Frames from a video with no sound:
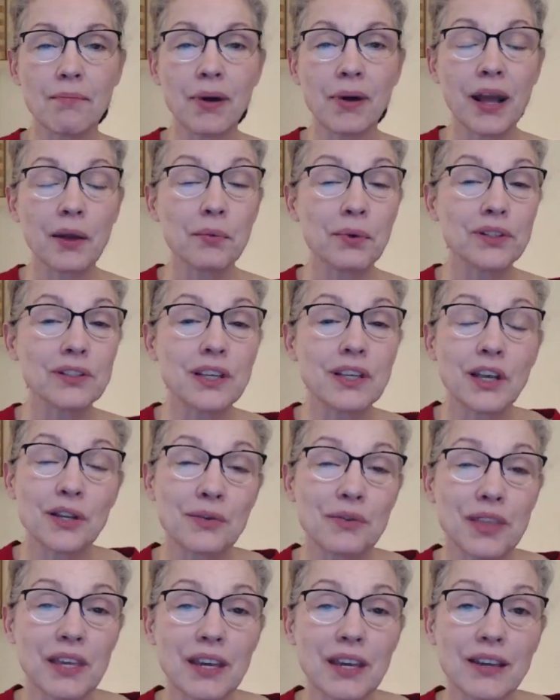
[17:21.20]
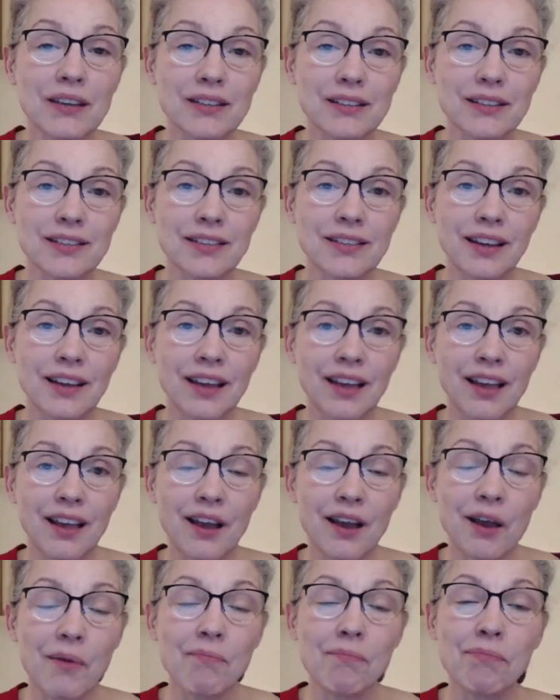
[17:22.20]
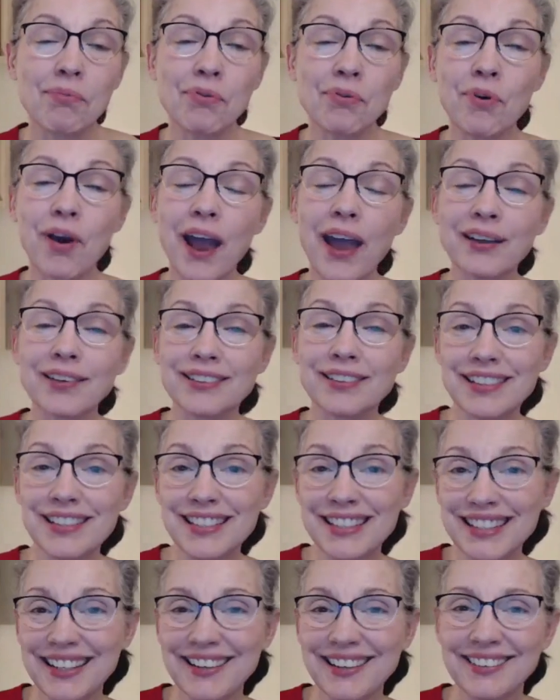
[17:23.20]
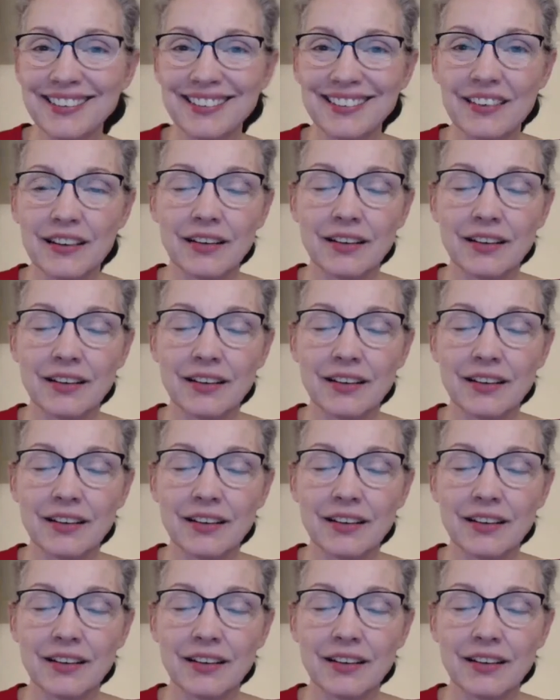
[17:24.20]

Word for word: But I will tell you this practicing